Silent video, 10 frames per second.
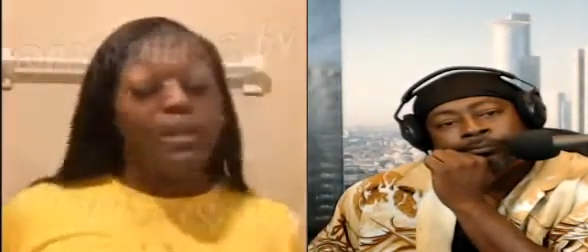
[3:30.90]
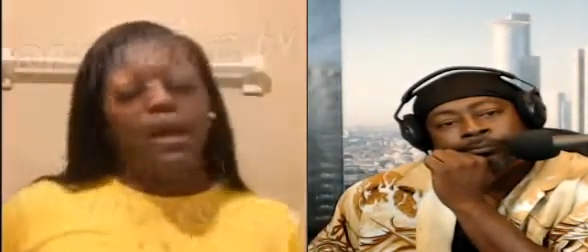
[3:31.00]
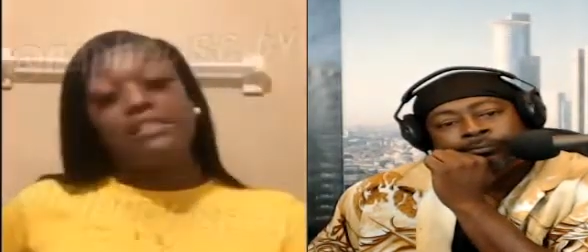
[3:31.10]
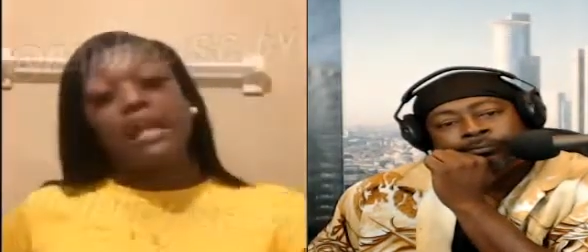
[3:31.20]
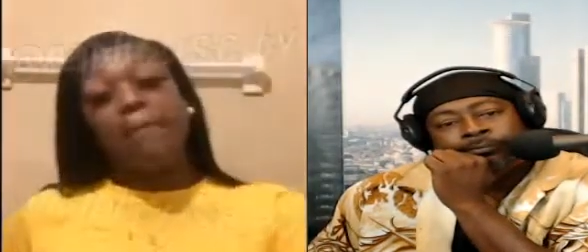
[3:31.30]
Speaker 1: and
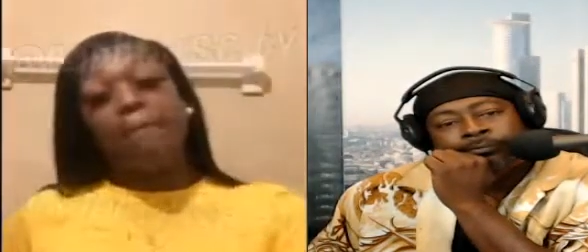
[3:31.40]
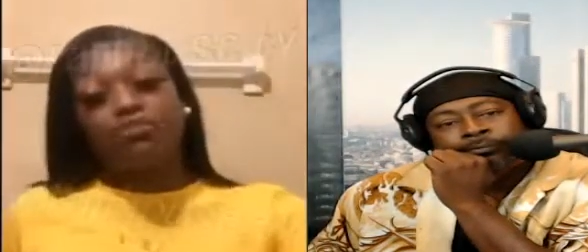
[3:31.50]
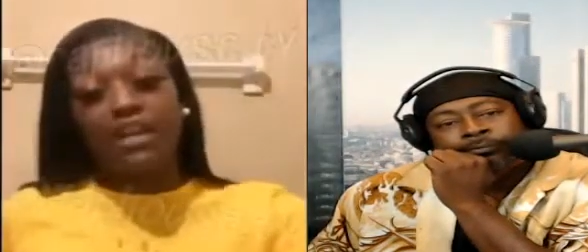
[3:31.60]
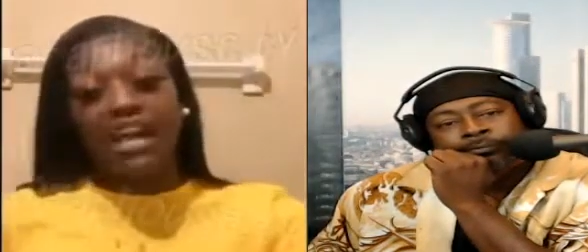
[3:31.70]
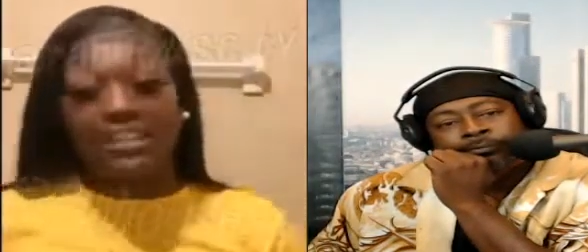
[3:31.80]
said, bitch,
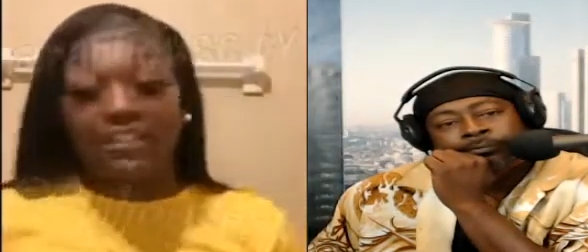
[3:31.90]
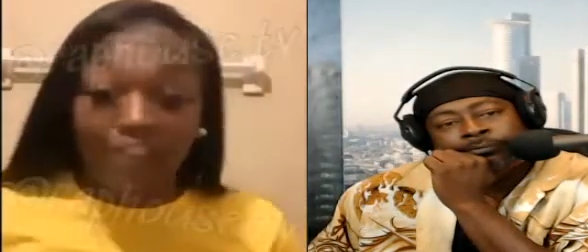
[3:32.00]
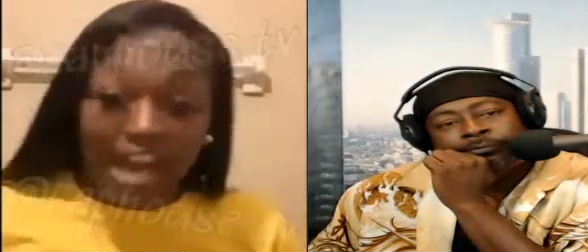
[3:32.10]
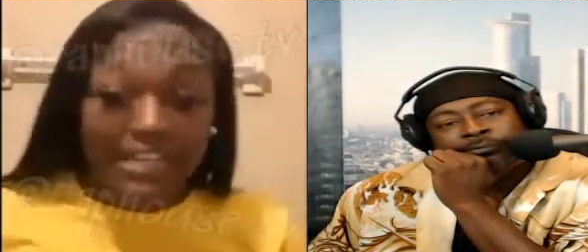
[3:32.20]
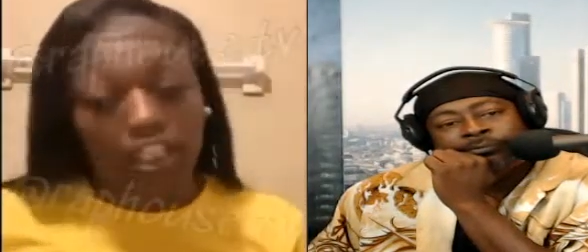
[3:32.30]
we got to
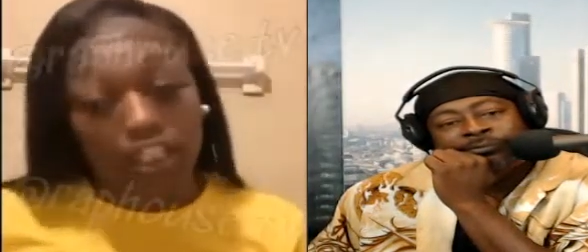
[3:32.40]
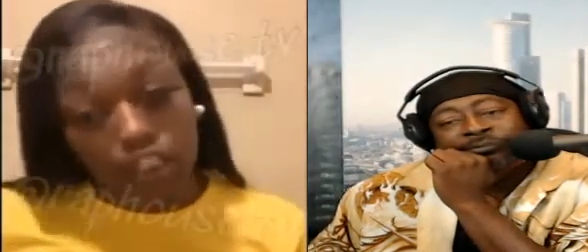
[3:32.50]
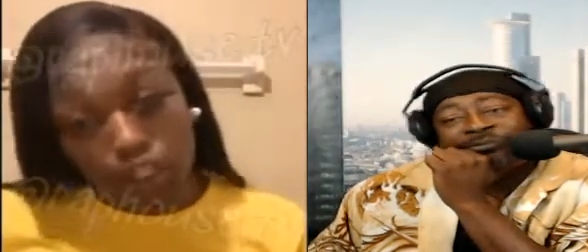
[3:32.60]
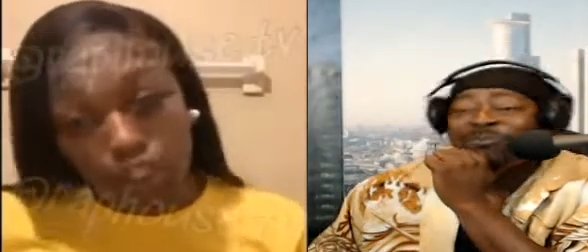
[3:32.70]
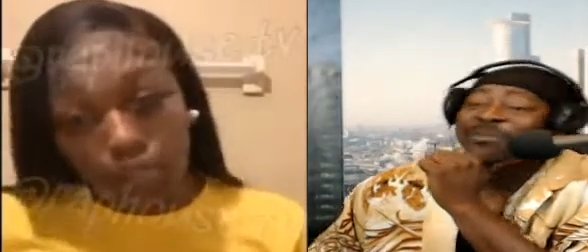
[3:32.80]
fighting at the
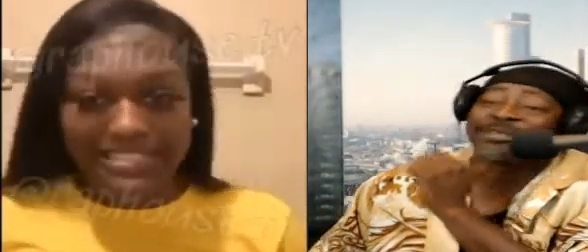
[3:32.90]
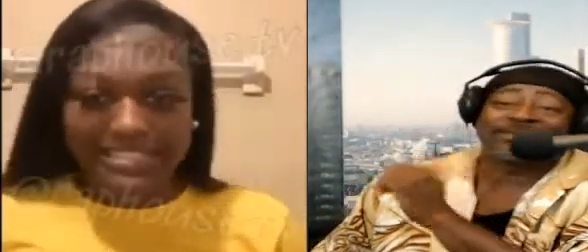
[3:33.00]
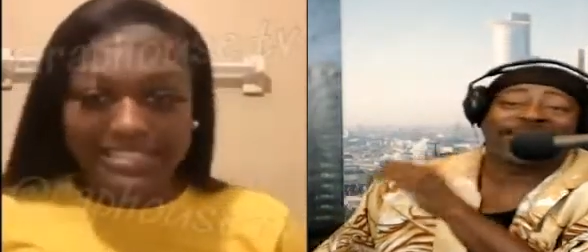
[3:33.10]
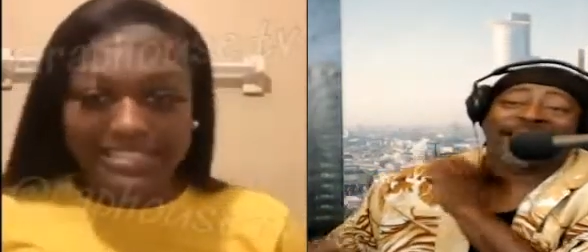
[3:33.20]
club. Bitch, we got to